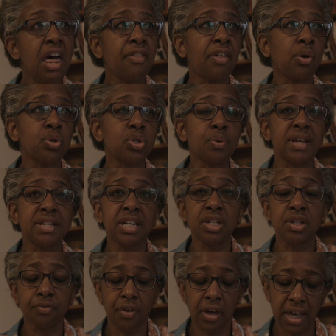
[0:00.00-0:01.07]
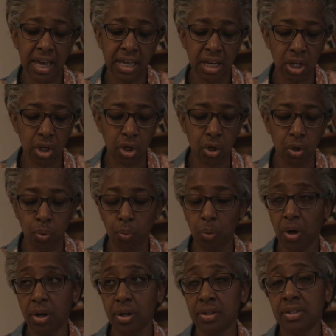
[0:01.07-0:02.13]
They also identify any cue
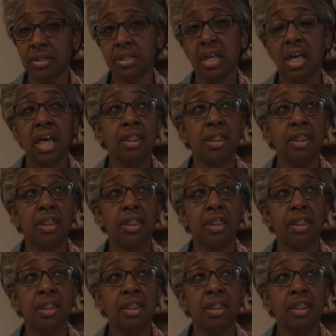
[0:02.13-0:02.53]
words.